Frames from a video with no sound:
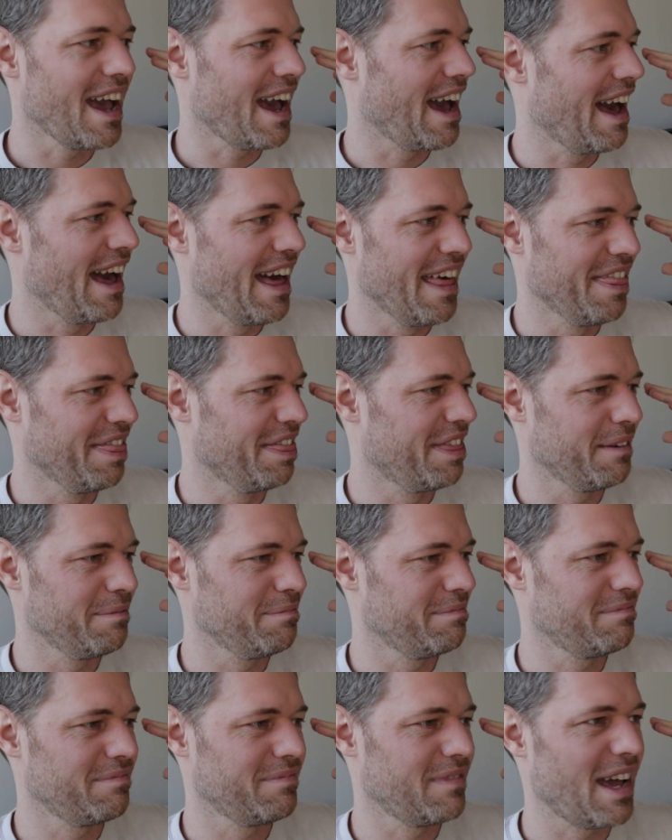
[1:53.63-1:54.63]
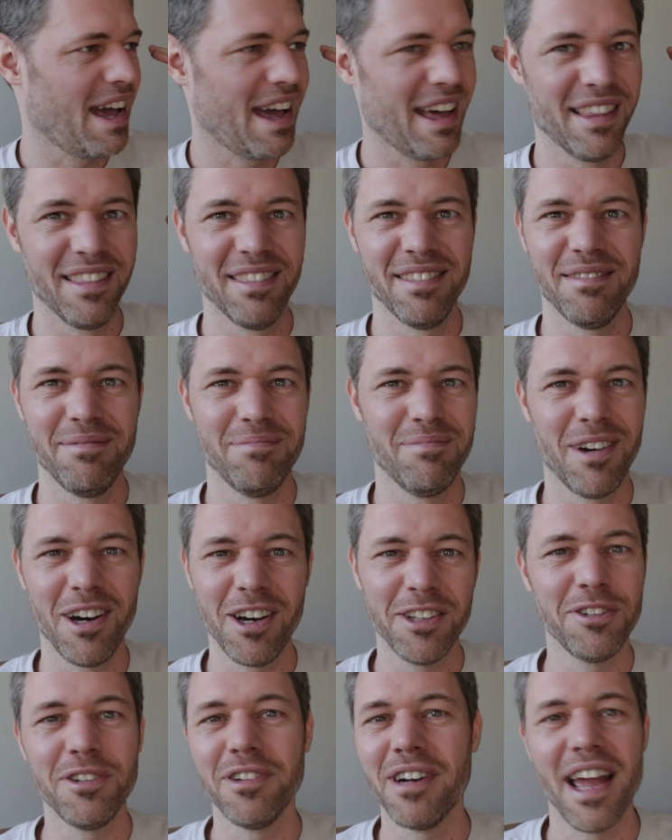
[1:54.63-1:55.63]
and
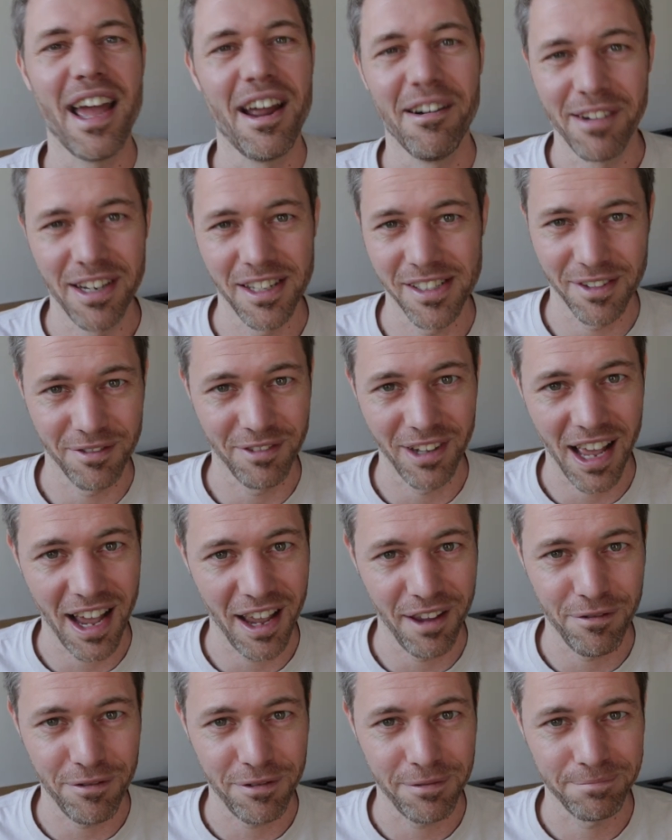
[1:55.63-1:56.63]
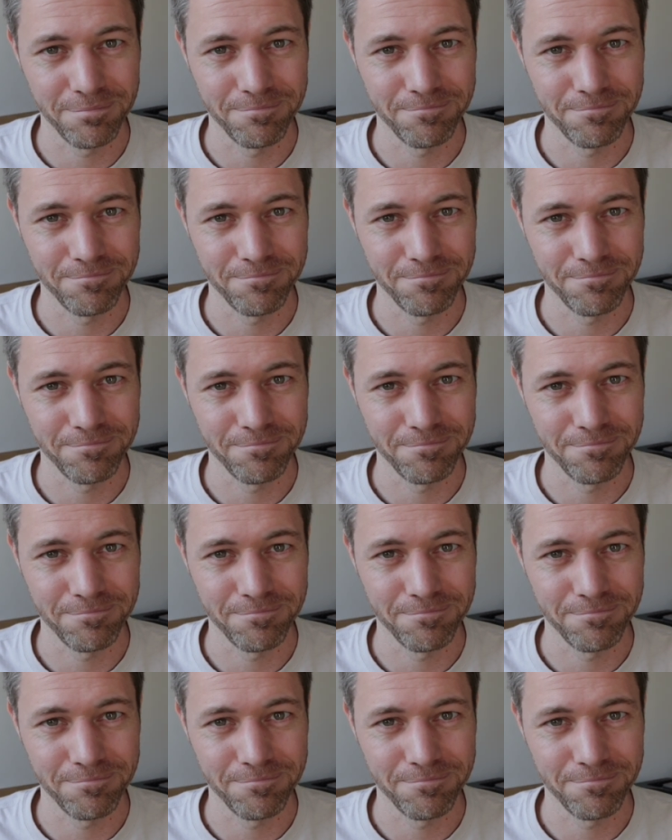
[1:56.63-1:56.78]
other areas of life.